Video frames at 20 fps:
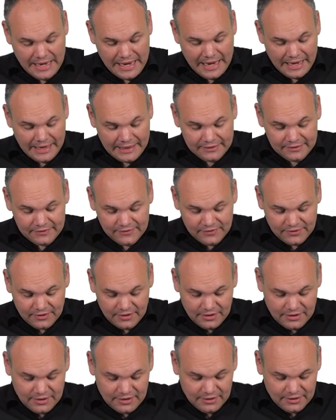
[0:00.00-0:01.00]
And
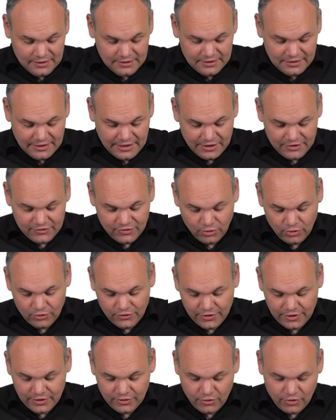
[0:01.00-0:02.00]
there is
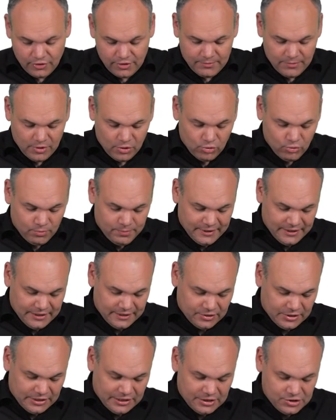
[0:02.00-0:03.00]
also the term open
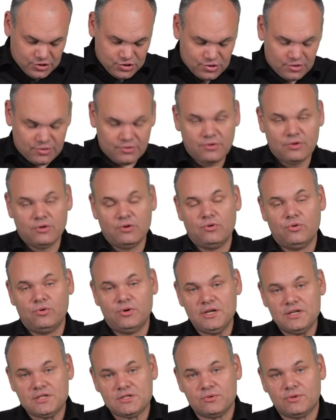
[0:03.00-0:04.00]
educational
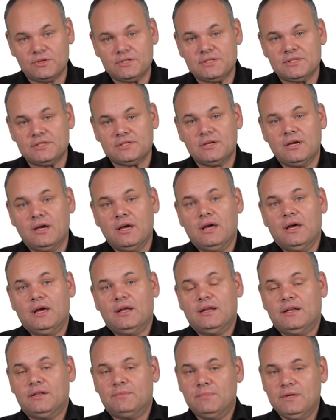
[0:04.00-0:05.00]
resources.
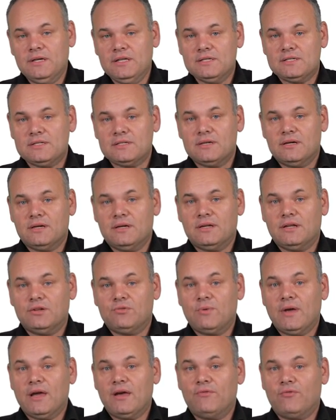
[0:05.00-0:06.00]
That means
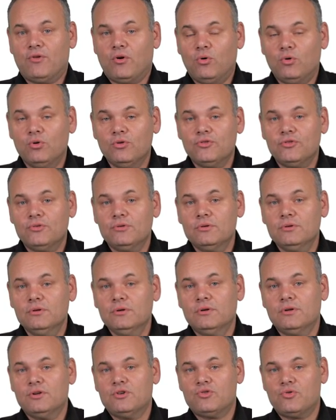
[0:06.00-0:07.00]
that we have
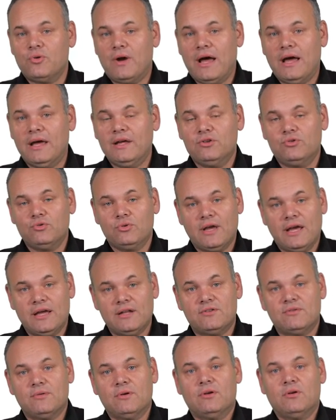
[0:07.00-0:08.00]
also tried to
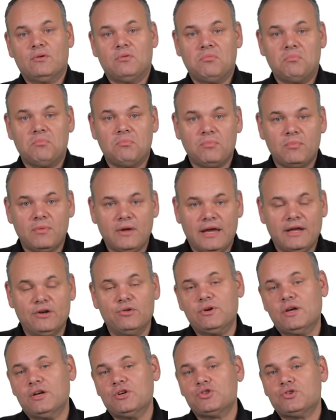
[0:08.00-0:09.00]
get
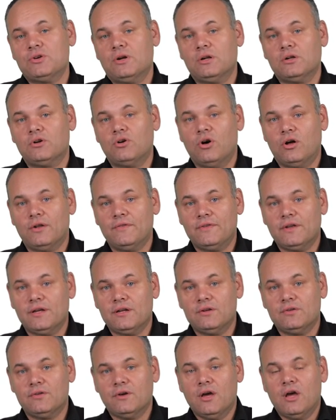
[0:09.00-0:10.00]
educational
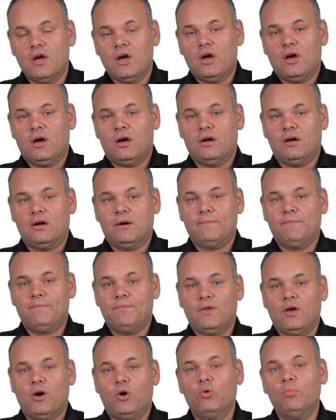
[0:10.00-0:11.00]
content
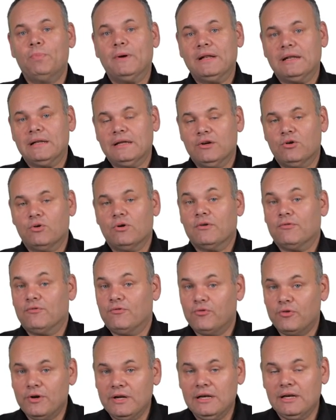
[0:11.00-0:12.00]
openly or
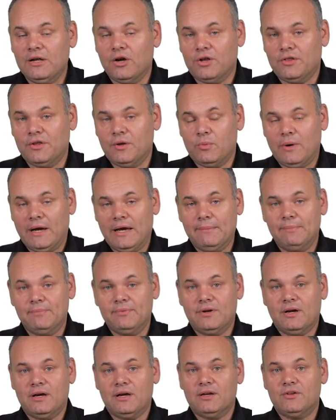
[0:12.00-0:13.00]
freely on the web,
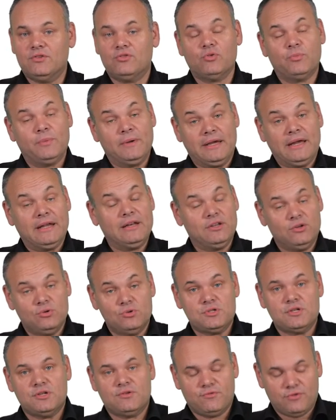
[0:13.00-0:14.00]
so we can
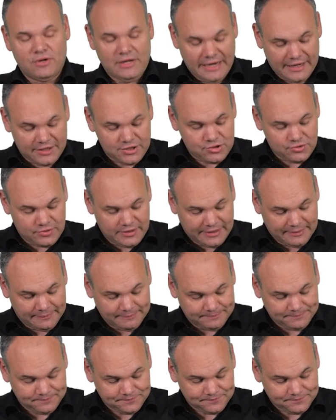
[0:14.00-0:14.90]
use it for lecturing.